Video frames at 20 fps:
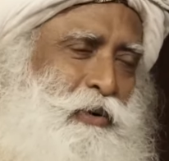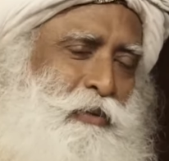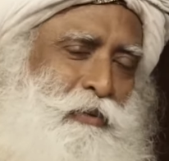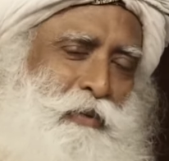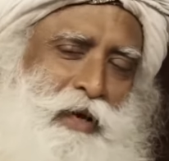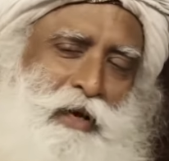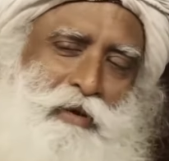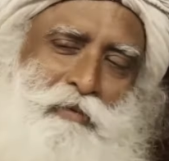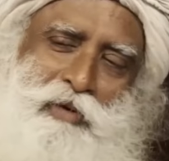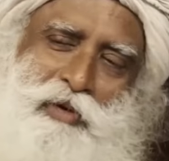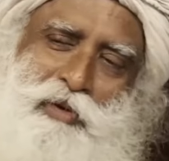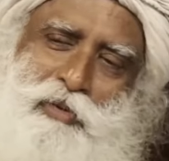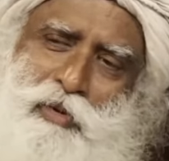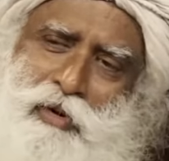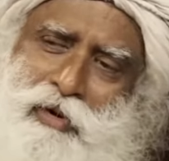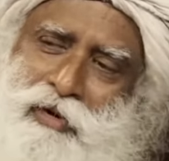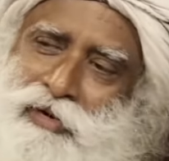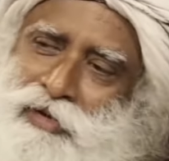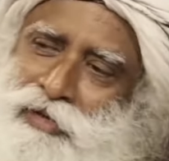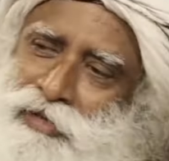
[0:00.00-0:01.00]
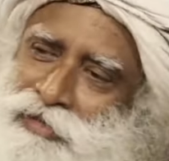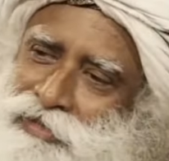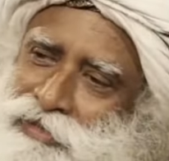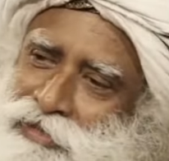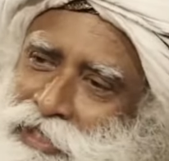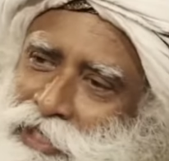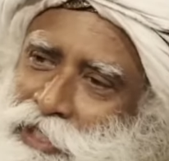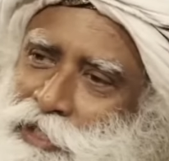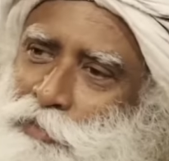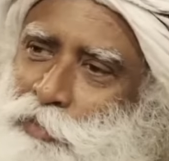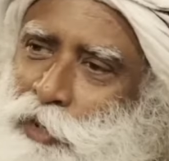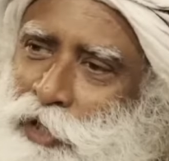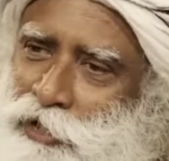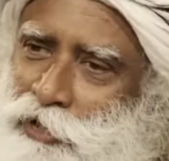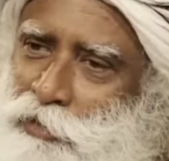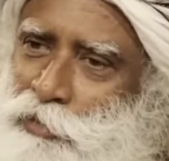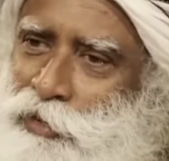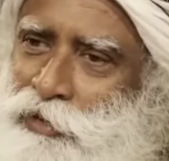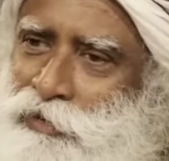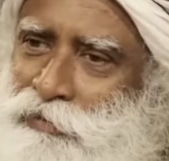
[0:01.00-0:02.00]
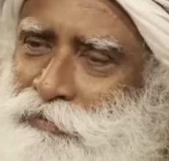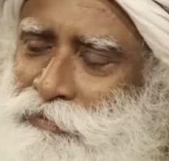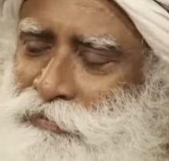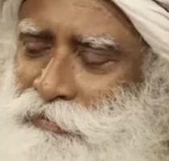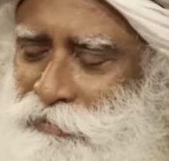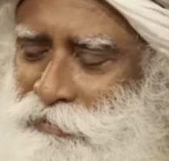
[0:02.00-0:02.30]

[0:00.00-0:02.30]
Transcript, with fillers: wherever you are, it's possible.